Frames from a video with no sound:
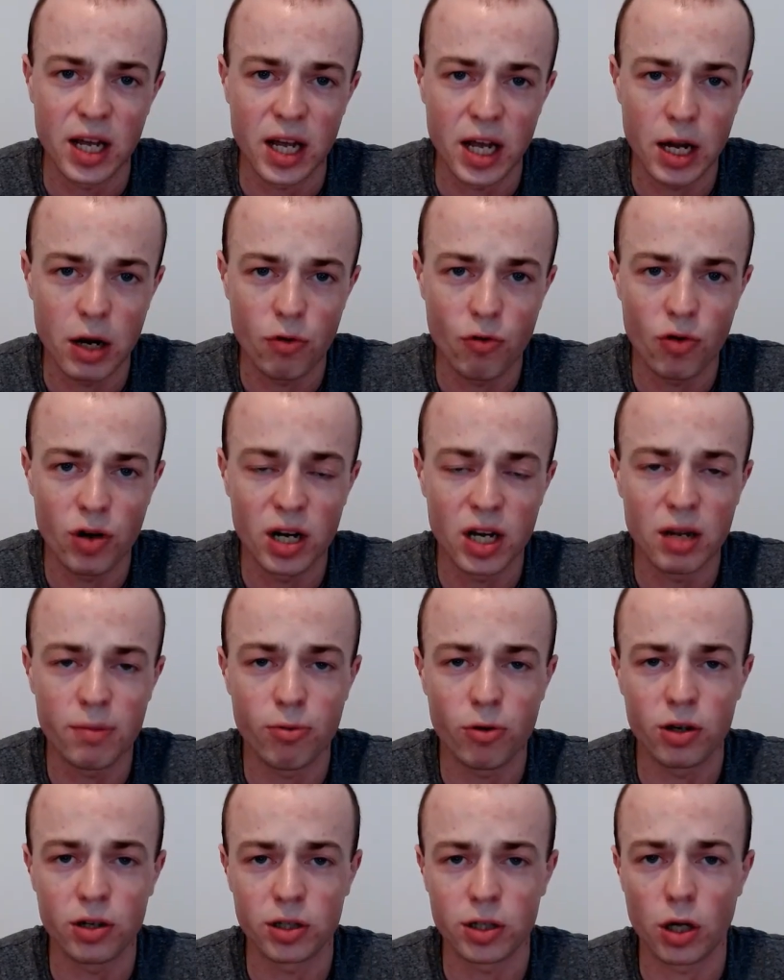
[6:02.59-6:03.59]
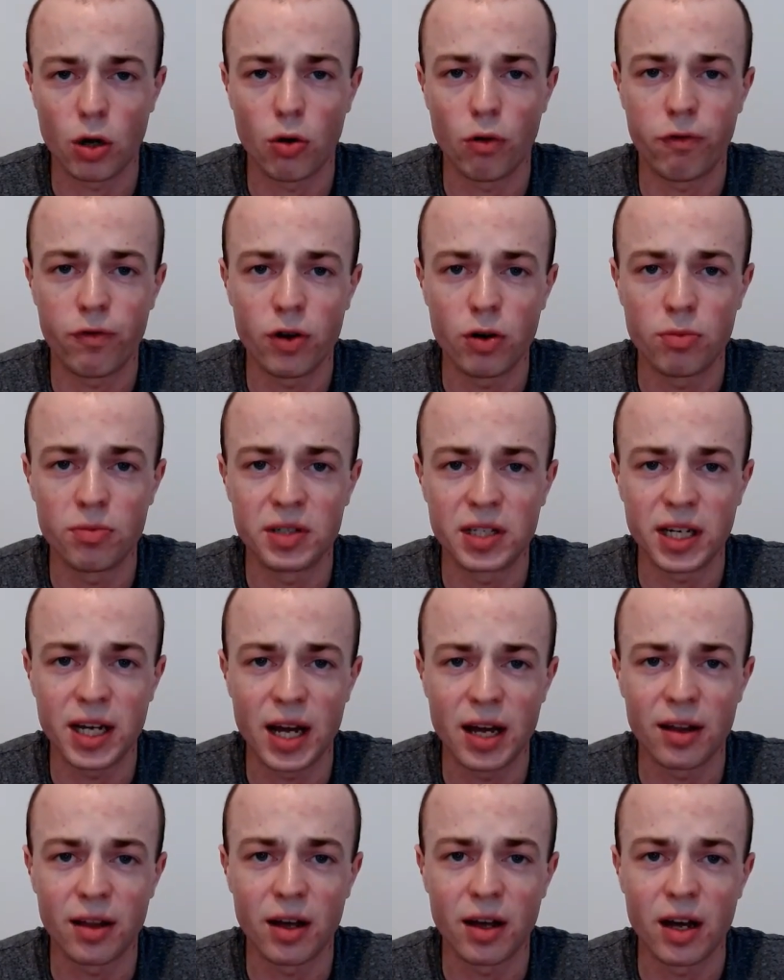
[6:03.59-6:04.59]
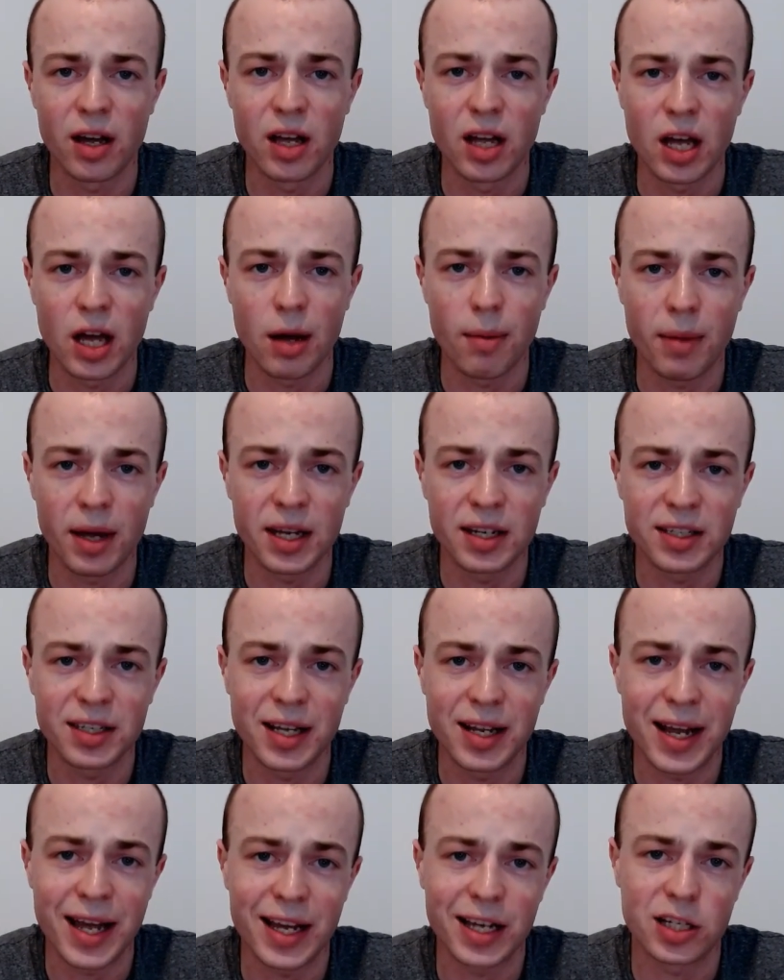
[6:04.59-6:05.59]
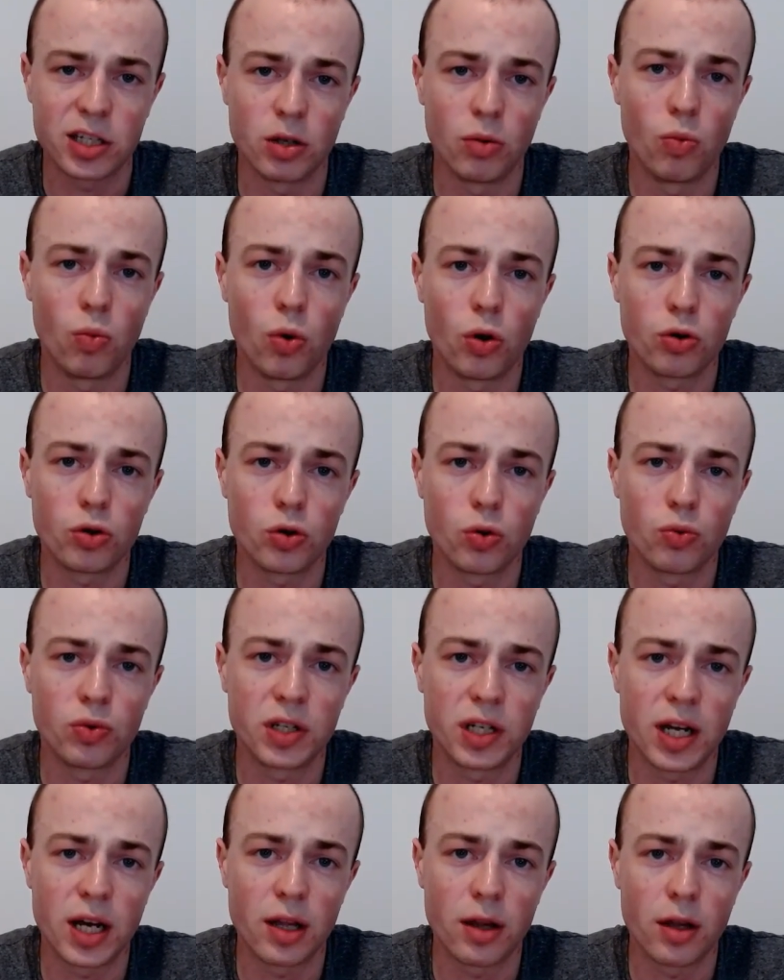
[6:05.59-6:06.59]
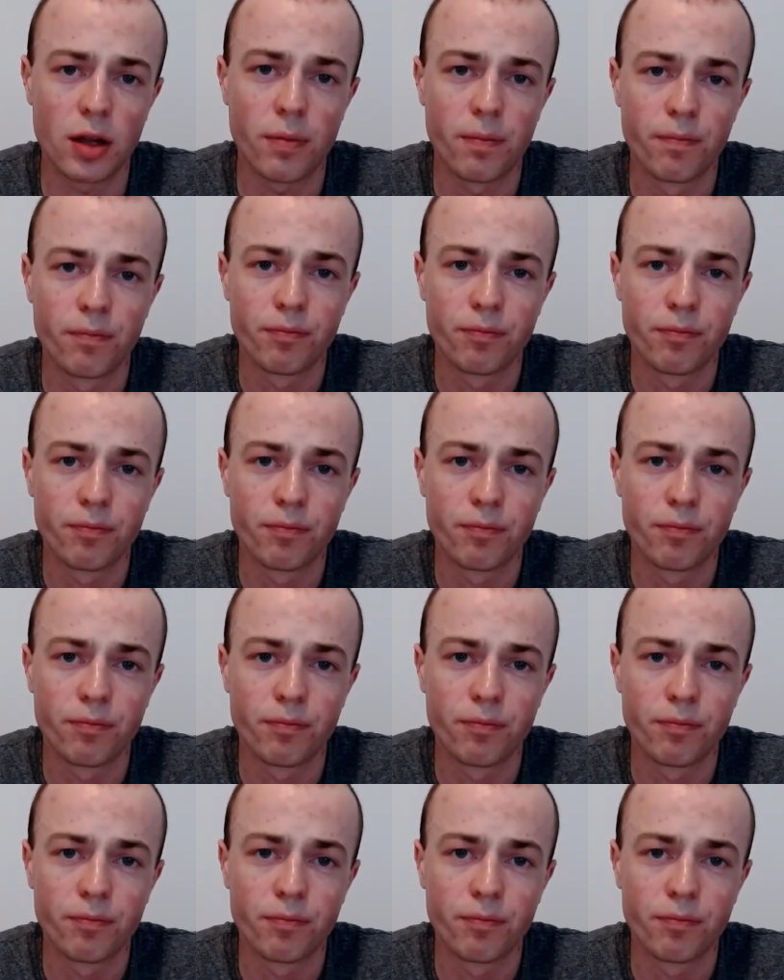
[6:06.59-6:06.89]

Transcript: It really brings the whole film together and makes it an excellent watch altogether.